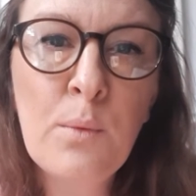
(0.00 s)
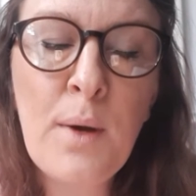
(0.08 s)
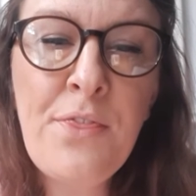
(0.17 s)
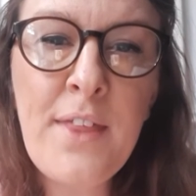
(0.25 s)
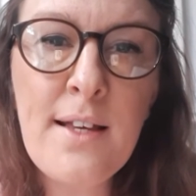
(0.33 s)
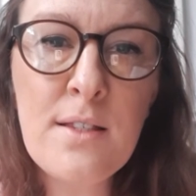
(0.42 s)

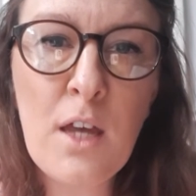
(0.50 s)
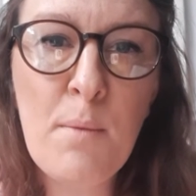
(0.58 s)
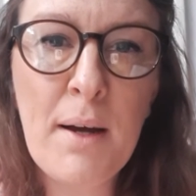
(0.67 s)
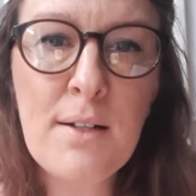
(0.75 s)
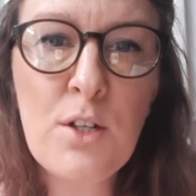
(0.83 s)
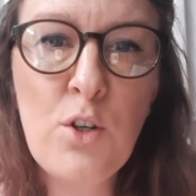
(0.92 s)
When things go
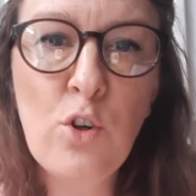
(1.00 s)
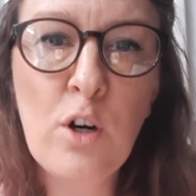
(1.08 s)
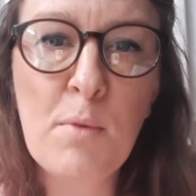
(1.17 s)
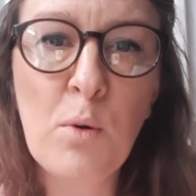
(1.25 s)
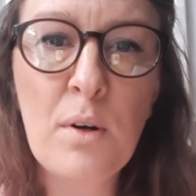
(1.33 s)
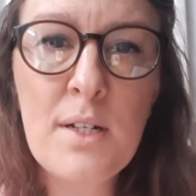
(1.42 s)
back to
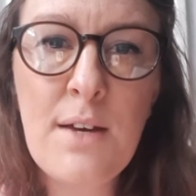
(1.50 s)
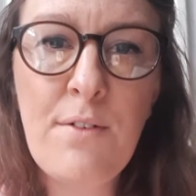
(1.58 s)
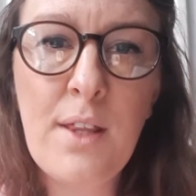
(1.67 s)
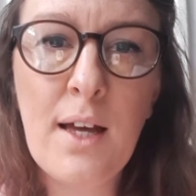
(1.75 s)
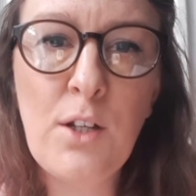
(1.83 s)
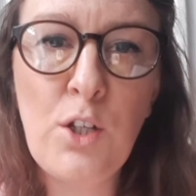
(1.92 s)
normal,
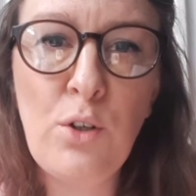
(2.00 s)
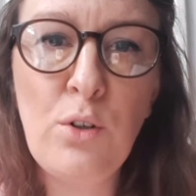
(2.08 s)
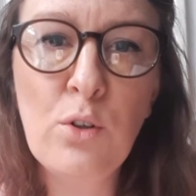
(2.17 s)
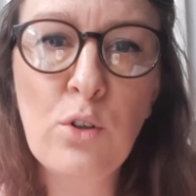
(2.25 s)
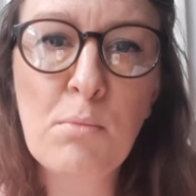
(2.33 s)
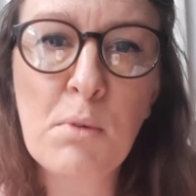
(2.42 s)
whatever that new
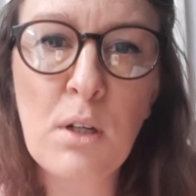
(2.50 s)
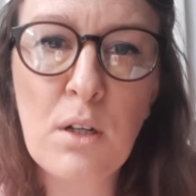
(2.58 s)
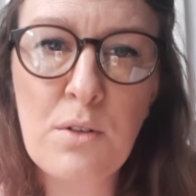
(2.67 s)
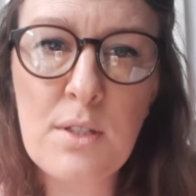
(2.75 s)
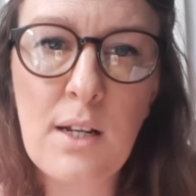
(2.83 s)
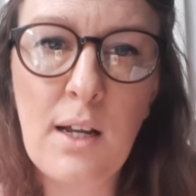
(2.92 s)
normal
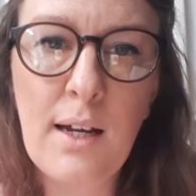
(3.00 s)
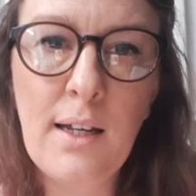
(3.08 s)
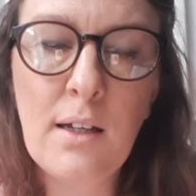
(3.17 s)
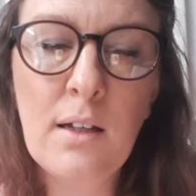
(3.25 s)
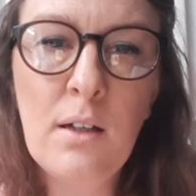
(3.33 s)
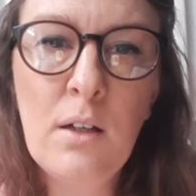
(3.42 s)
looks
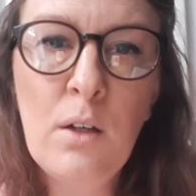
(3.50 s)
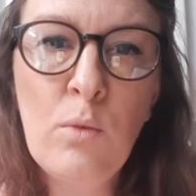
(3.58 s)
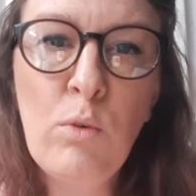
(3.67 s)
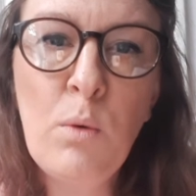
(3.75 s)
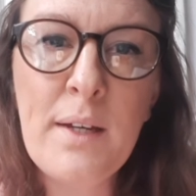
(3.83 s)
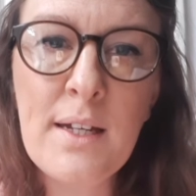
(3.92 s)
like,
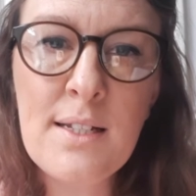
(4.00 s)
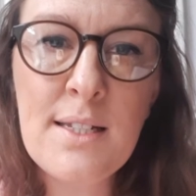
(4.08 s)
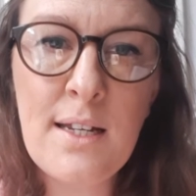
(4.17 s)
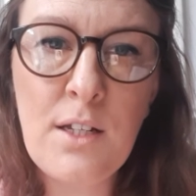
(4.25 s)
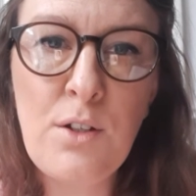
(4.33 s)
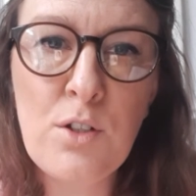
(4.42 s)
will we
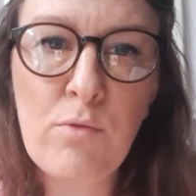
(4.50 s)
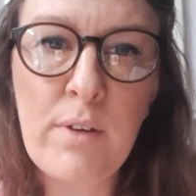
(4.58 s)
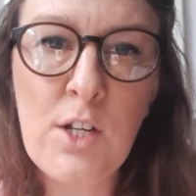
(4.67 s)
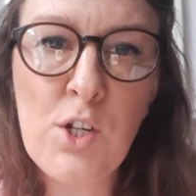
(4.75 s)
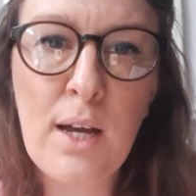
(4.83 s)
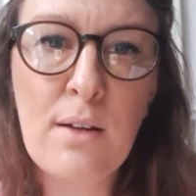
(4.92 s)
continue to
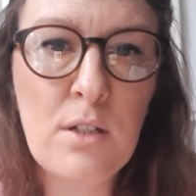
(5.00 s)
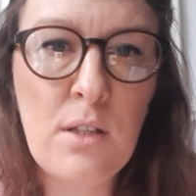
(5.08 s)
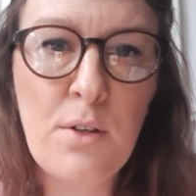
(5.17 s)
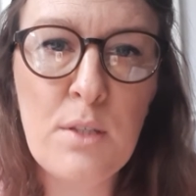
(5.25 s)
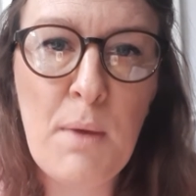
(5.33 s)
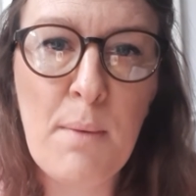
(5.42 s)
reach out to
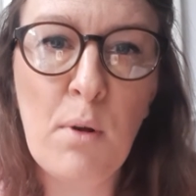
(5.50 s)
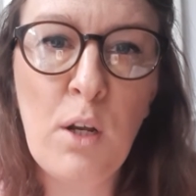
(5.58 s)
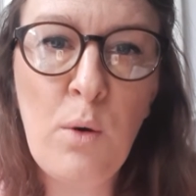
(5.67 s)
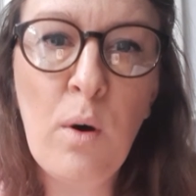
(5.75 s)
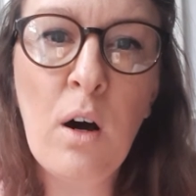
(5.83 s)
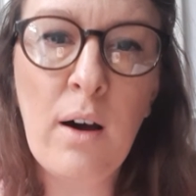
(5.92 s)
those people
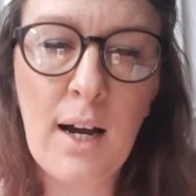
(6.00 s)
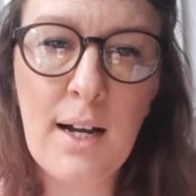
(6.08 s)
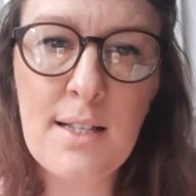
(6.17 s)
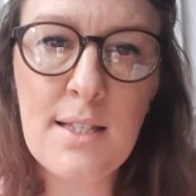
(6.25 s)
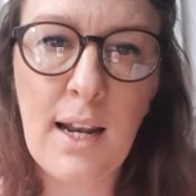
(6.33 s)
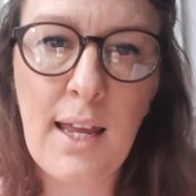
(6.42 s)
who are
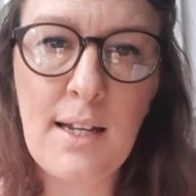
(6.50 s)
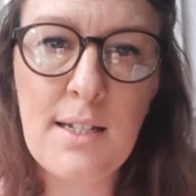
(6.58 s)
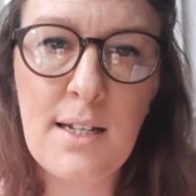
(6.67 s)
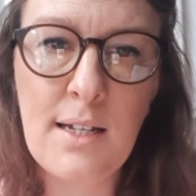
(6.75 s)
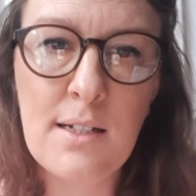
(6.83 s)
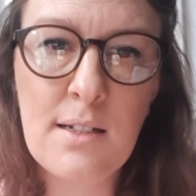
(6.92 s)

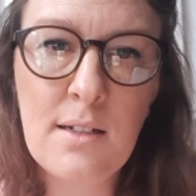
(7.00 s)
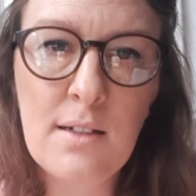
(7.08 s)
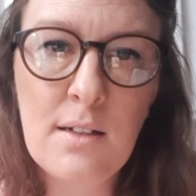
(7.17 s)
isolated?